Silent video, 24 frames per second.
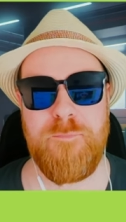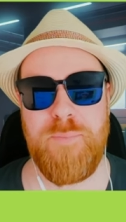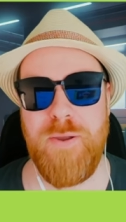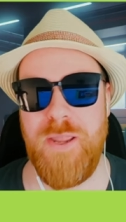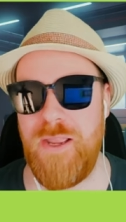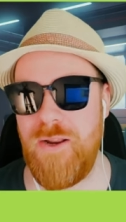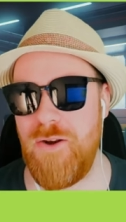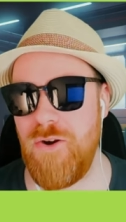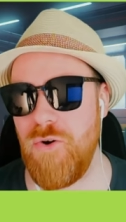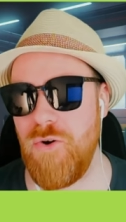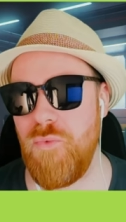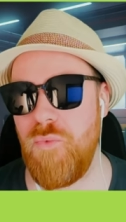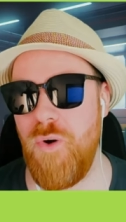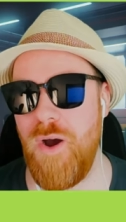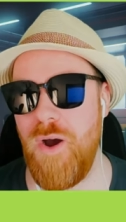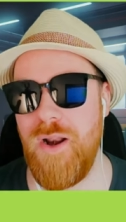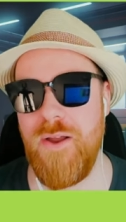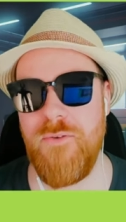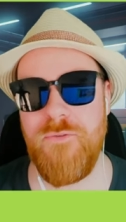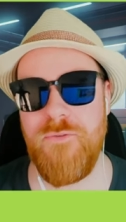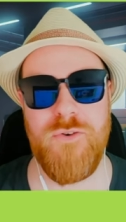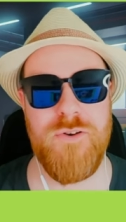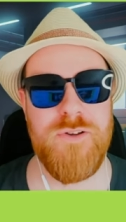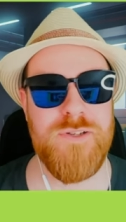Peter,
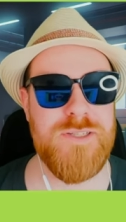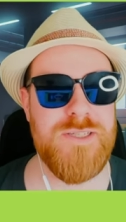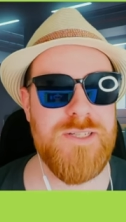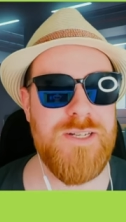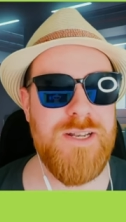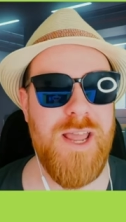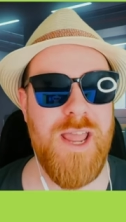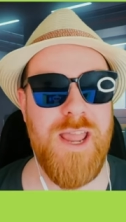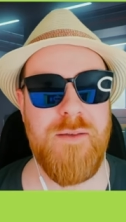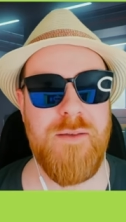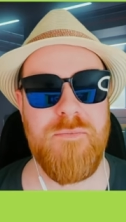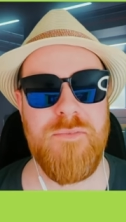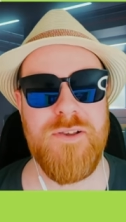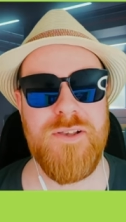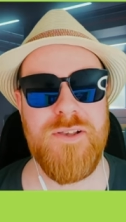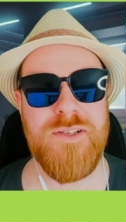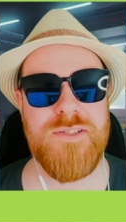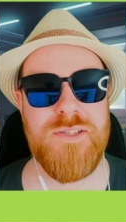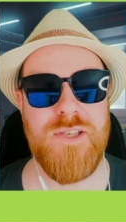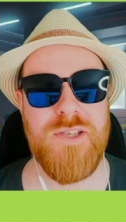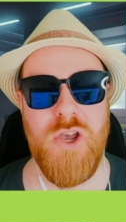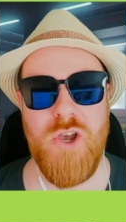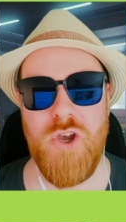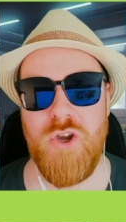whatever his name
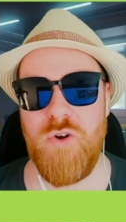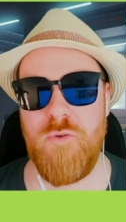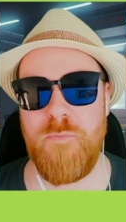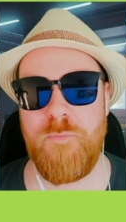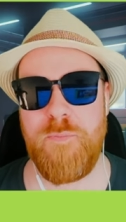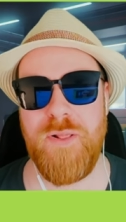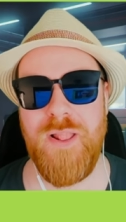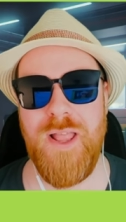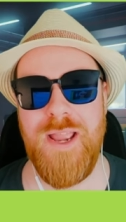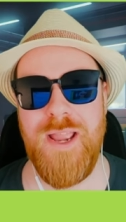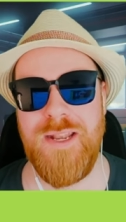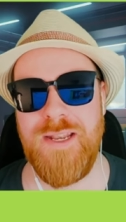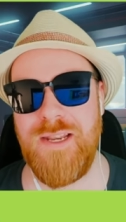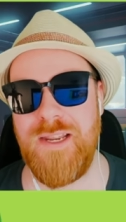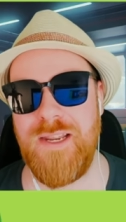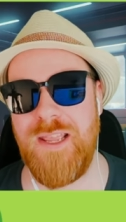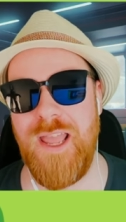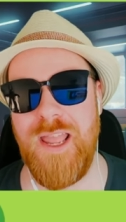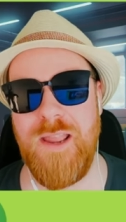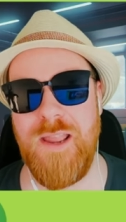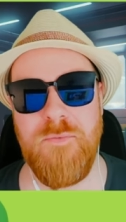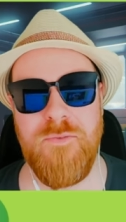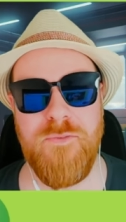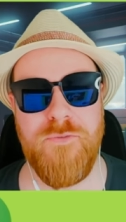is, who played in
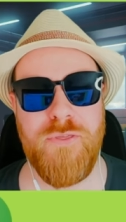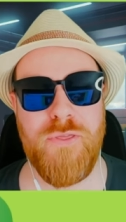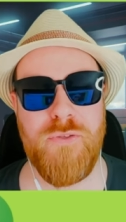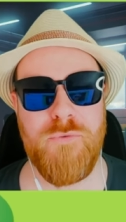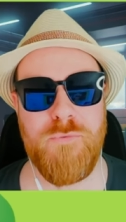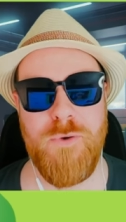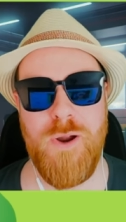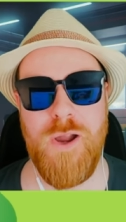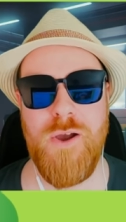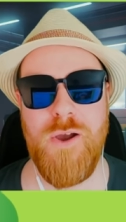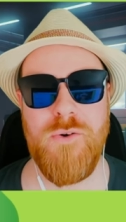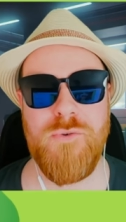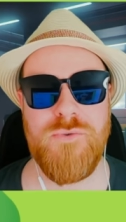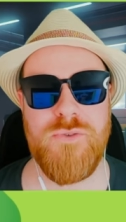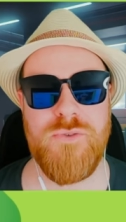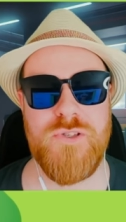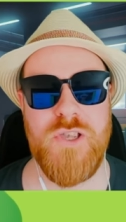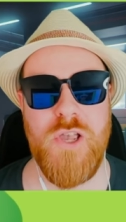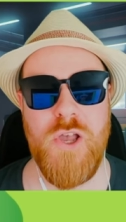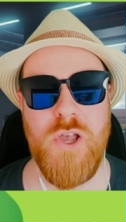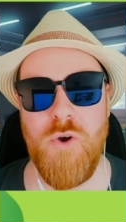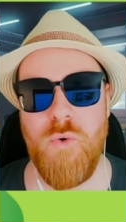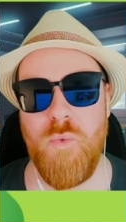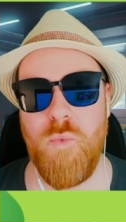Game of
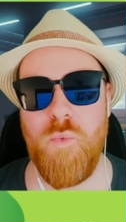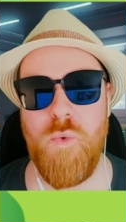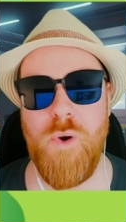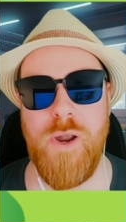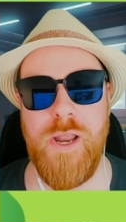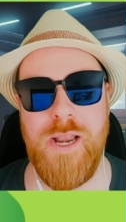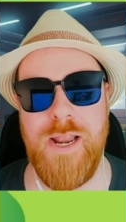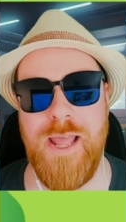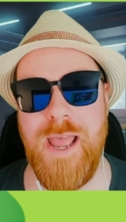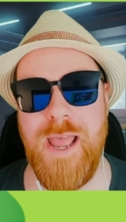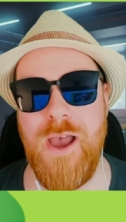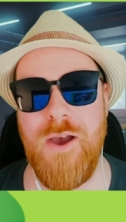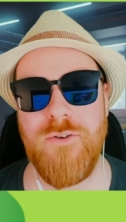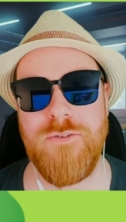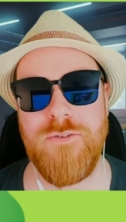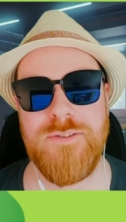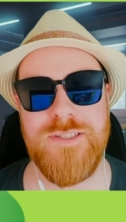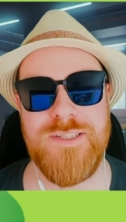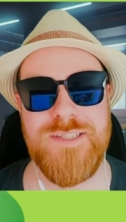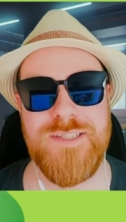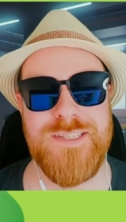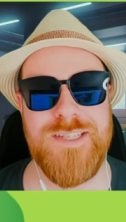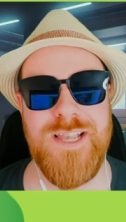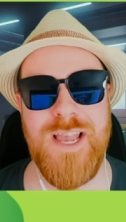Thrones, went out
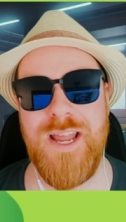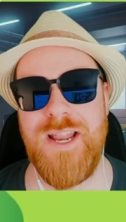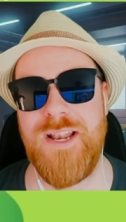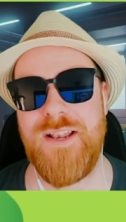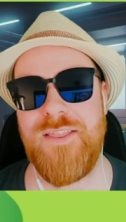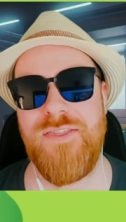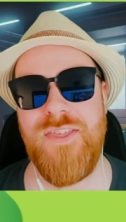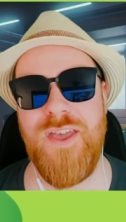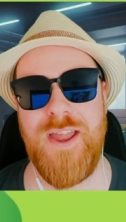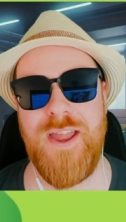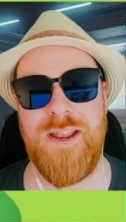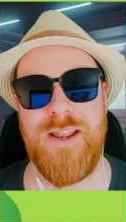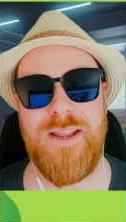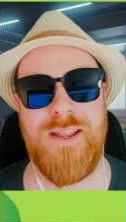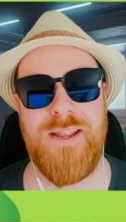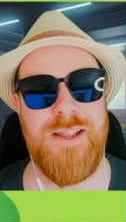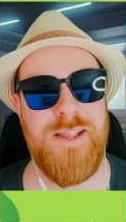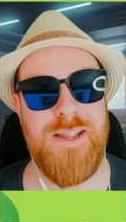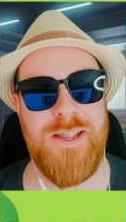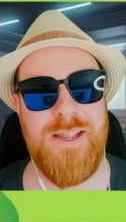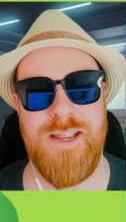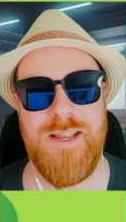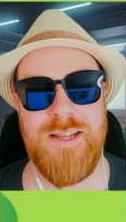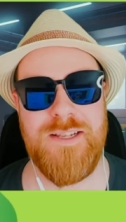and said that
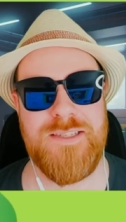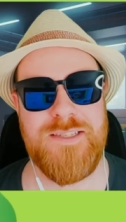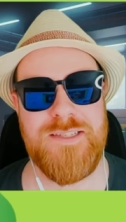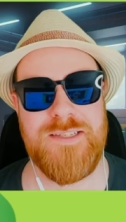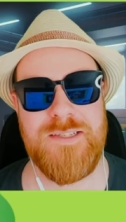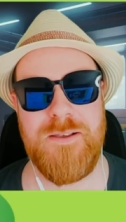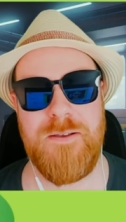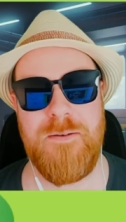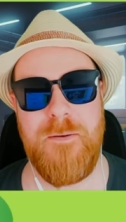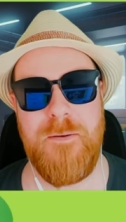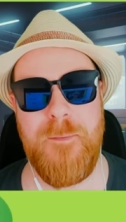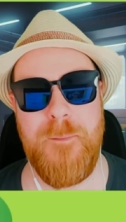it's.